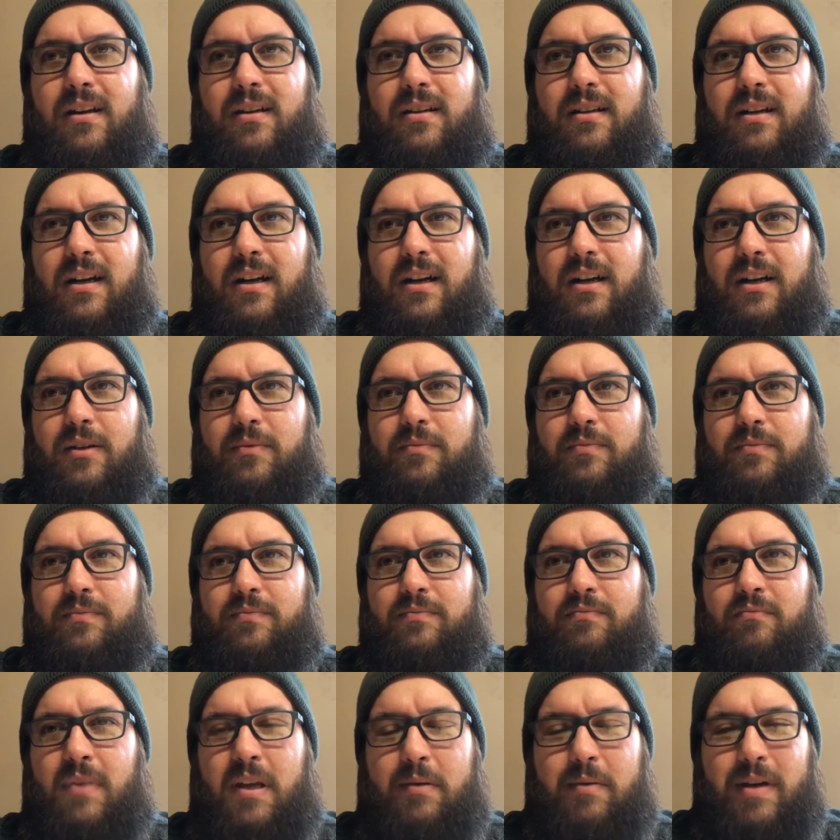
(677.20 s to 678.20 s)
um,
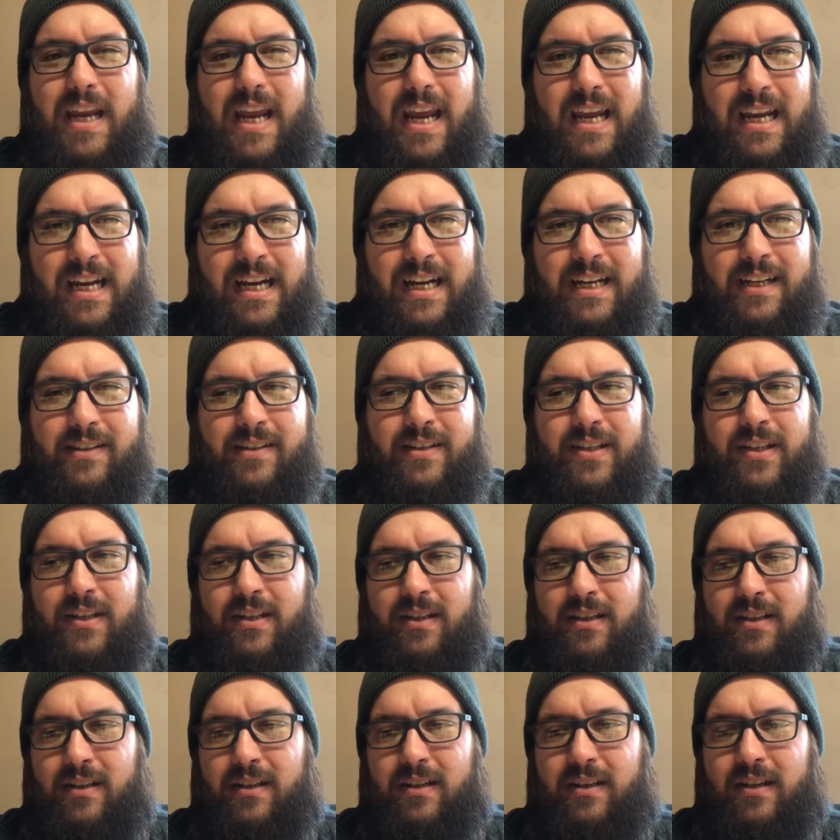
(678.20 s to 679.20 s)
maybe eight
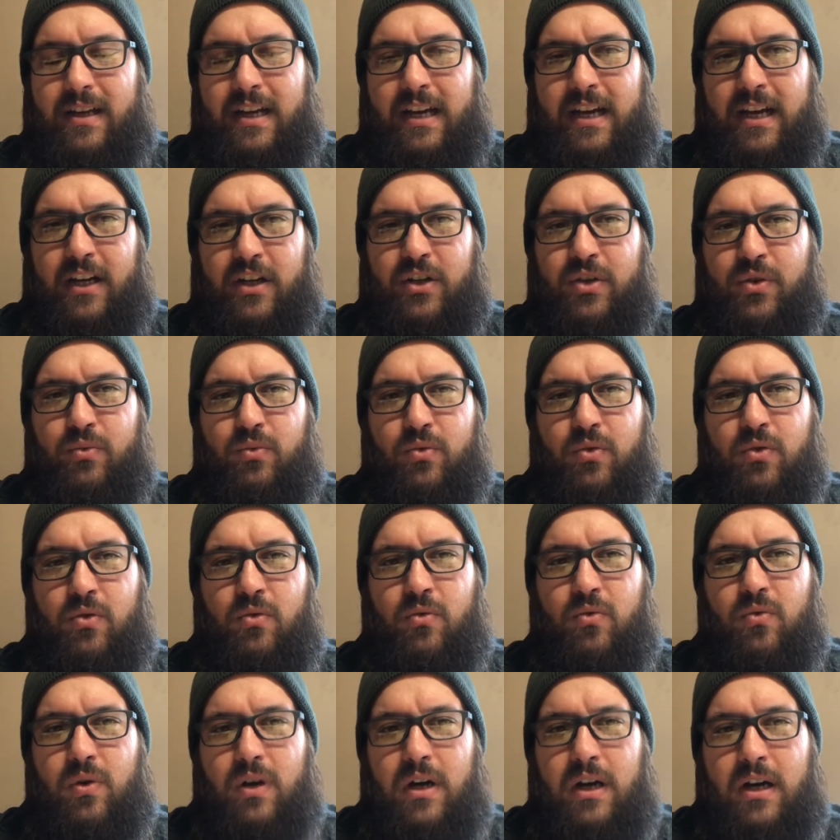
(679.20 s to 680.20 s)

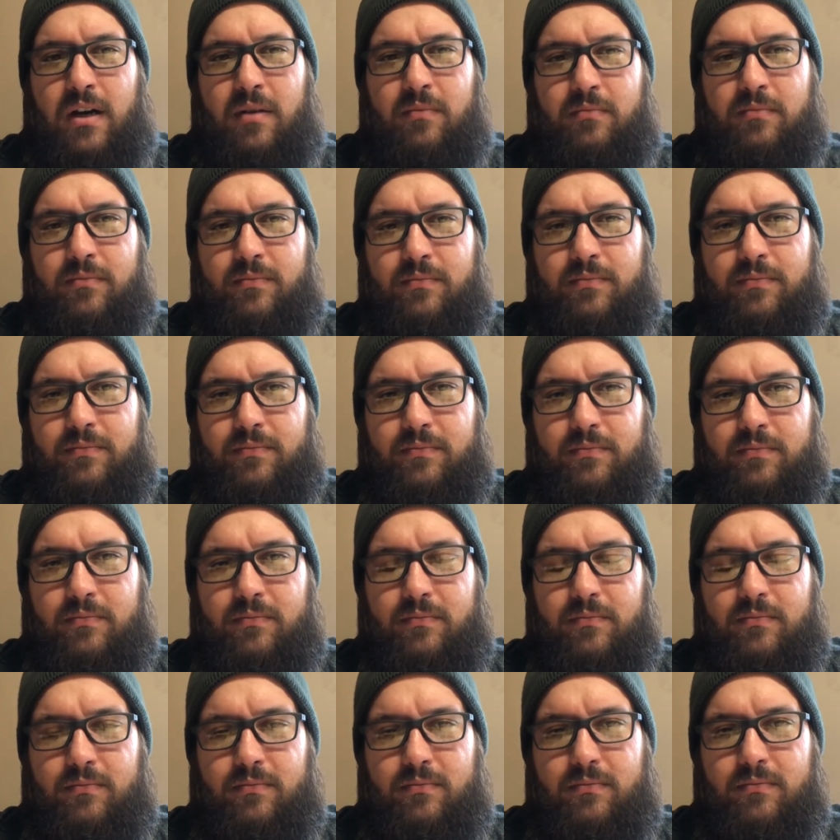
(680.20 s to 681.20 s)
actual um,
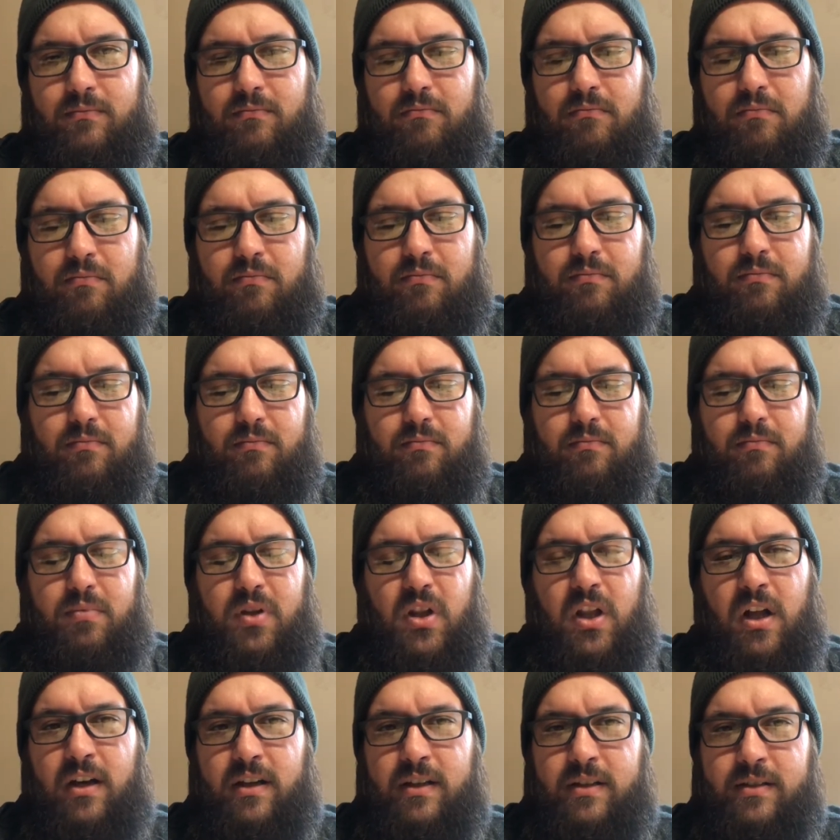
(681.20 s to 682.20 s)

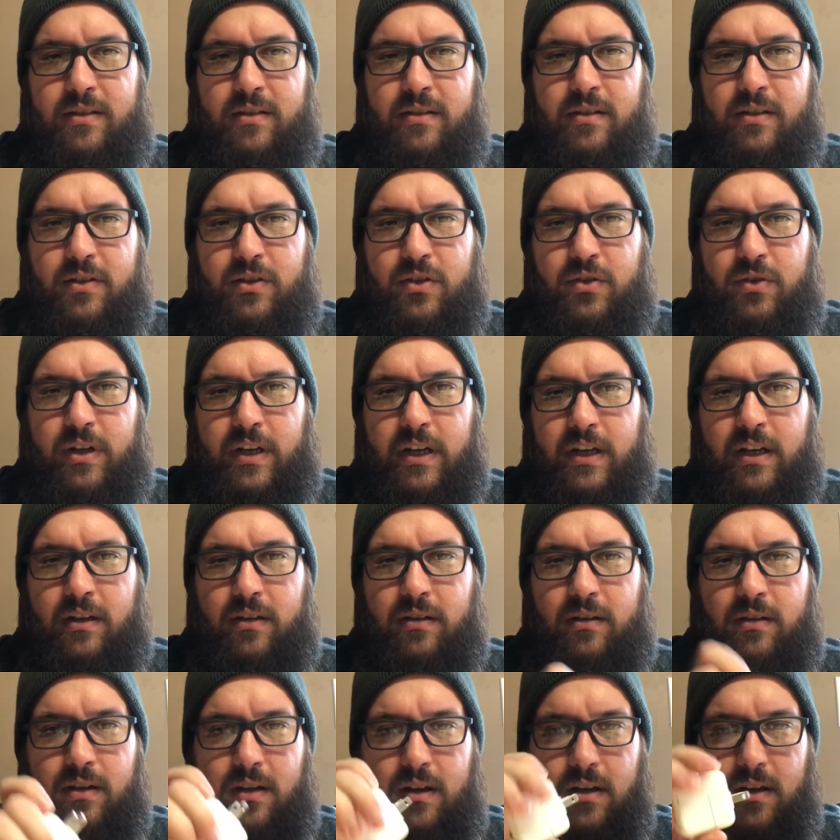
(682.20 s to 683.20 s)
plugs that you
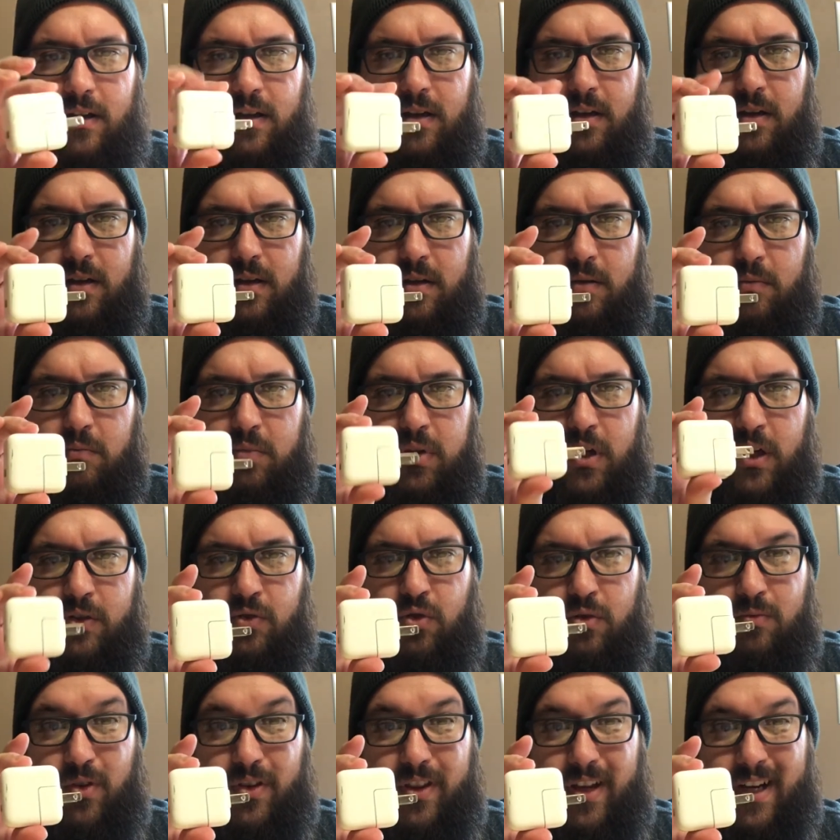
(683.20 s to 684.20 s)
can plug
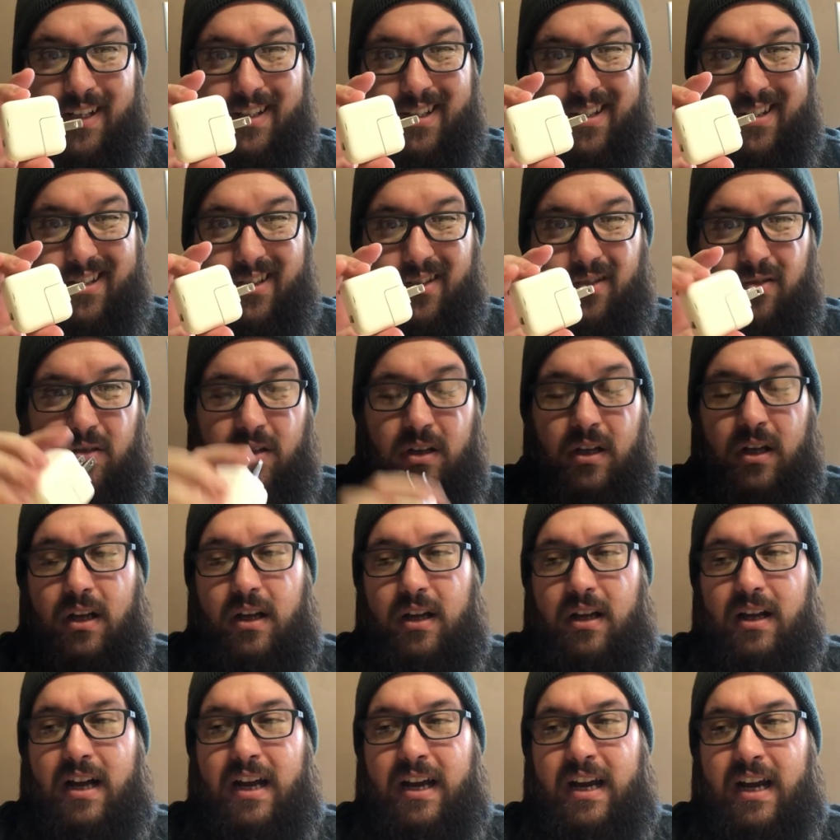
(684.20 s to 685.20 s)
normal things into.
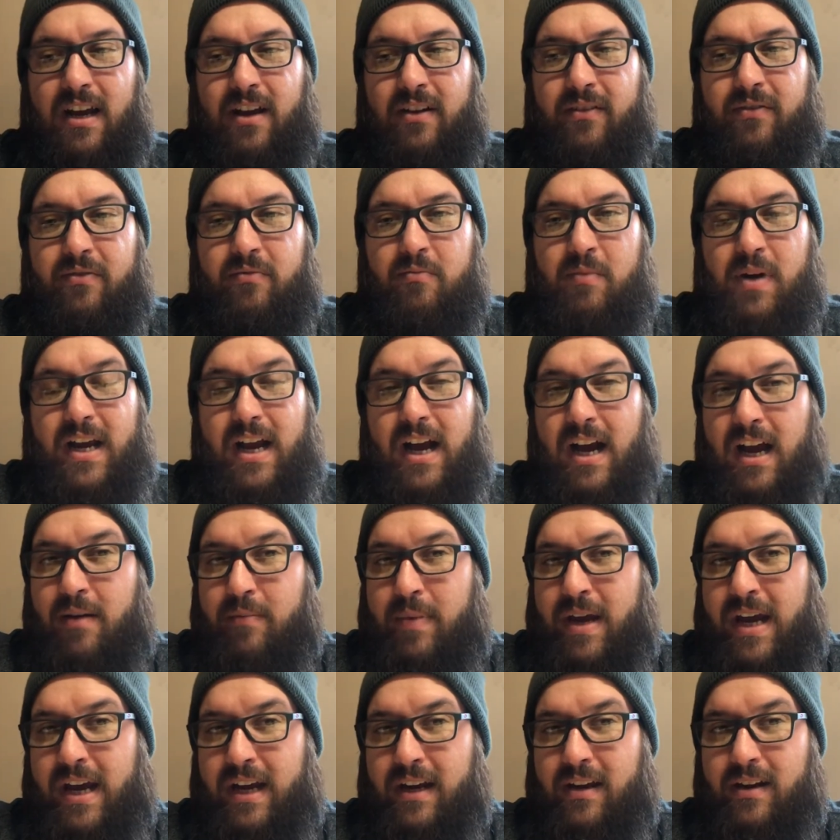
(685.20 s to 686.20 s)
I have my
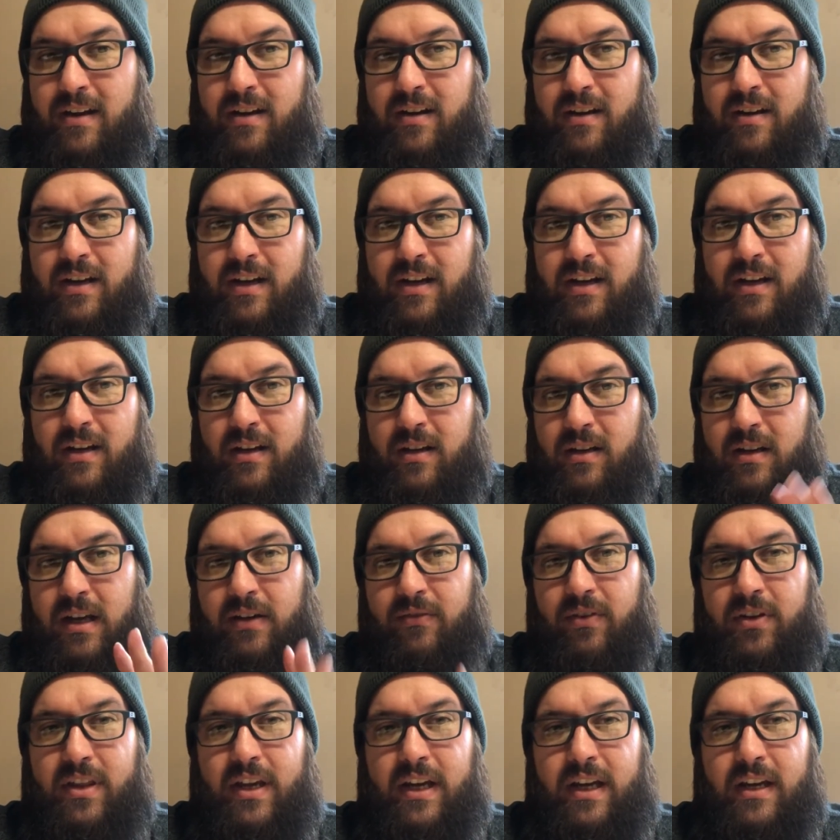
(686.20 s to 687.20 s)
iMac and
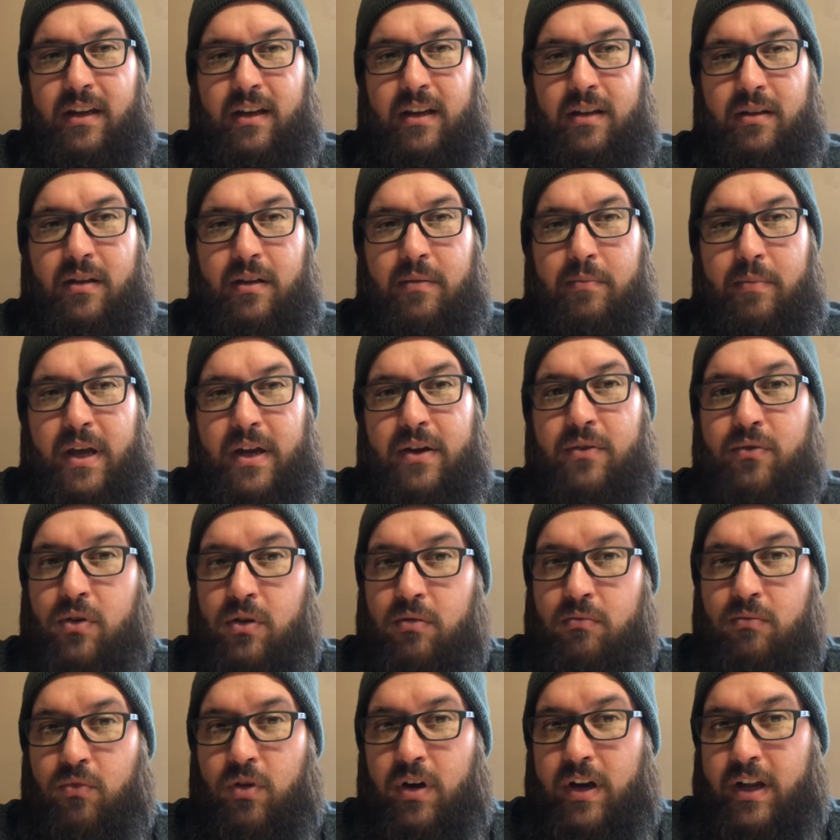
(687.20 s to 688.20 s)
everything in the
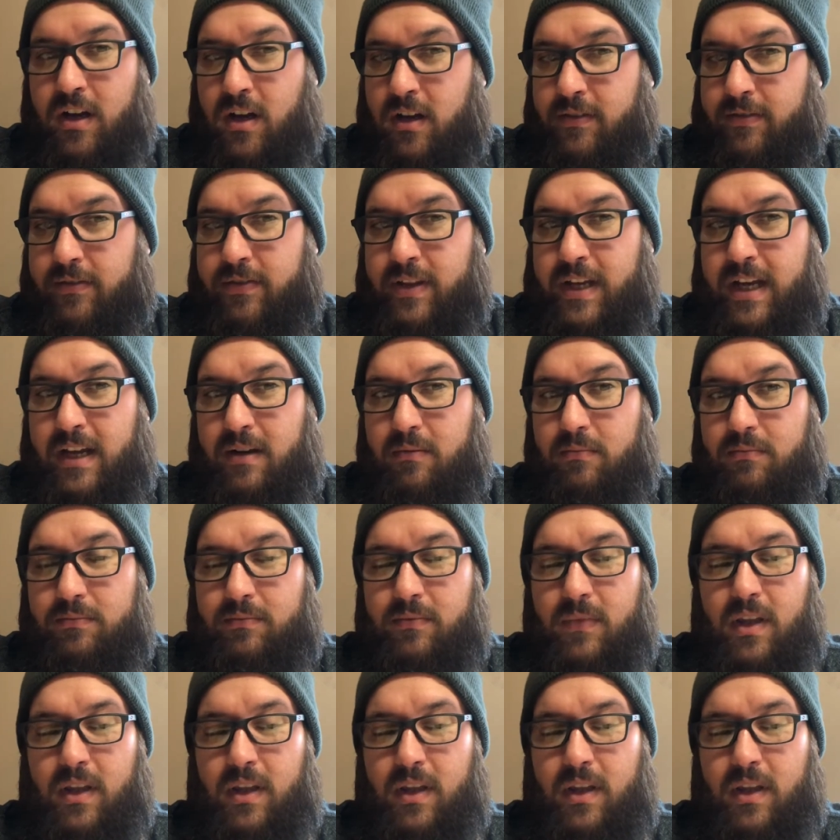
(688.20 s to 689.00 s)
bedroom running off of that.